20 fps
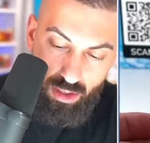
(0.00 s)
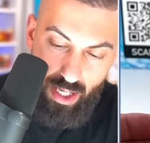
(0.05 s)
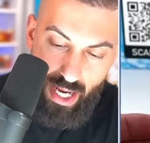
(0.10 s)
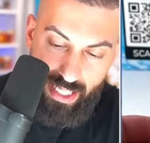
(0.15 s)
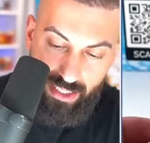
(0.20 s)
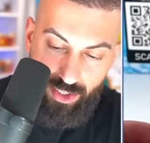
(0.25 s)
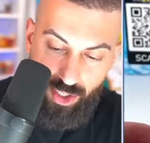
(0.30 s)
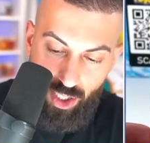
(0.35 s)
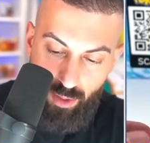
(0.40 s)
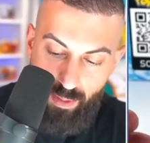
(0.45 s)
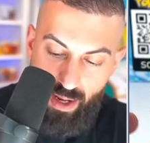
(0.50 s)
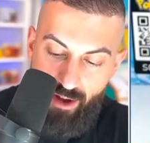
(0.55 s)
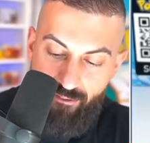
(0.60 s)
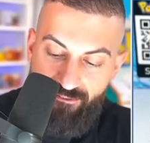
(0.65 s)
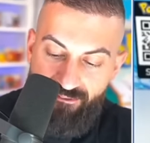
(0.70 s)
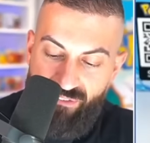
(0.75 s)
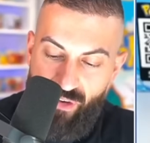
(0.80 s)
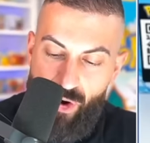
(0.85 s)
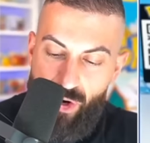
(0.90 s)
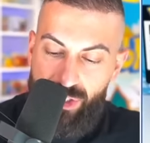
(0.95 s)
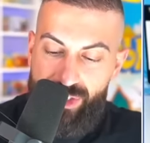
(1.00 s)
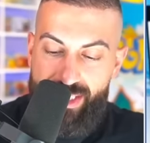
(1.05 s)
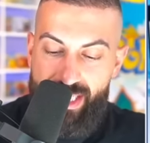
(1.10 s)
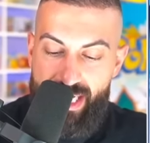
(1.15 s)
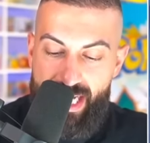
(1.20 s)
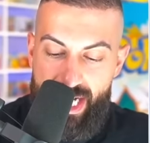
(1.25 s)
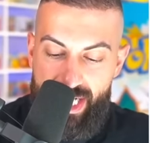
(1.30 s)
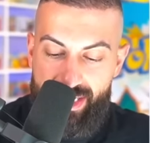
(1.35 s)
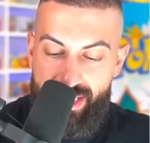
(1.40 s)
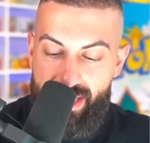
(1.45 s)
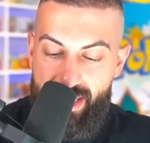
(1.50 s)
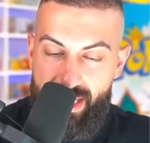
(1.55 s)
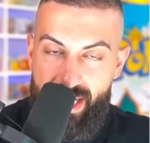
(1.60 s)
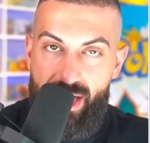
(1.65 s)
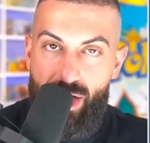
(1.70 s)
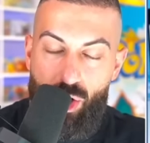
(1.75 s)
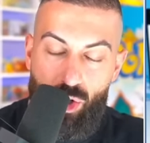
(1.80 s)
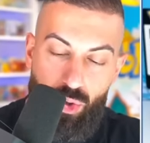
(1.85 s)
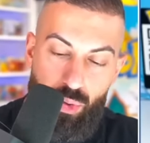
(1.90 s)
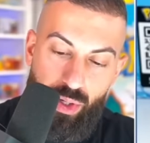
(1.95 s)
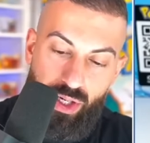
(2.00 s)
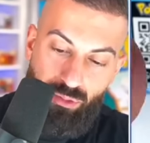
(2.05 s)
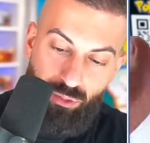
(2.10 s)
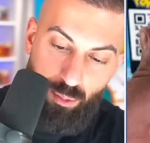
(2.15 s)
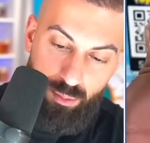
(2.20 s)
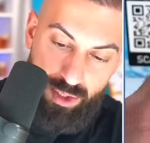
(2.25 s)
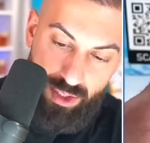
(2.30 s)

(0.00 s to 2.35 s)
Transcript: It's gonna be a first edition Nidoqueen from